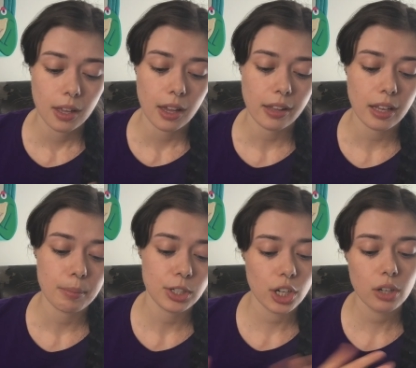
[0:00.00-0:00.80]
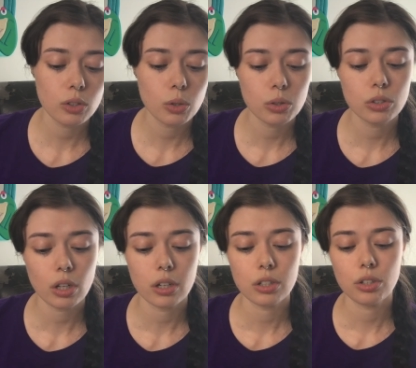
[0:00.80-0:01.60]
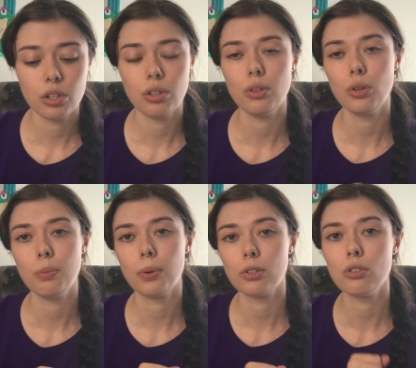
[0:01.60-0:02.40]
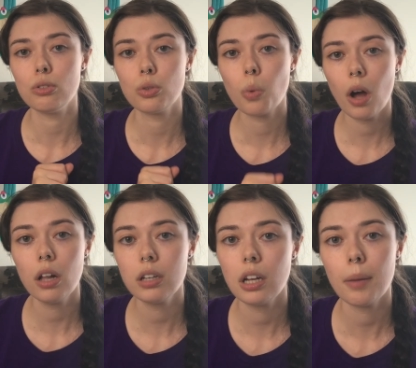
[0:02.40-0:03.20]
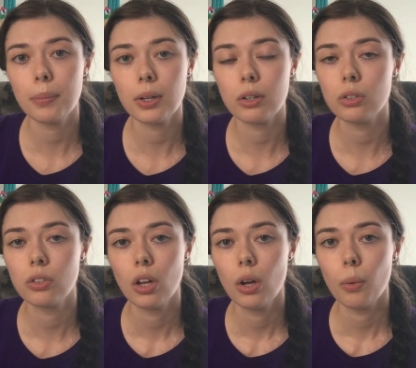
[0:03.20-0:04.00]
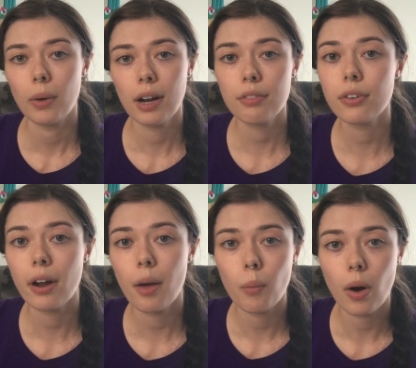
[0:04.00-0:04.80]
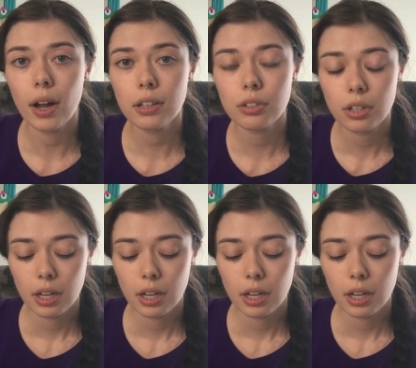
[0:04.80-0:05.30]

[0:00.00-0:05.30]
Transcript: then my channel goals are to produce quality uploads whenever I want.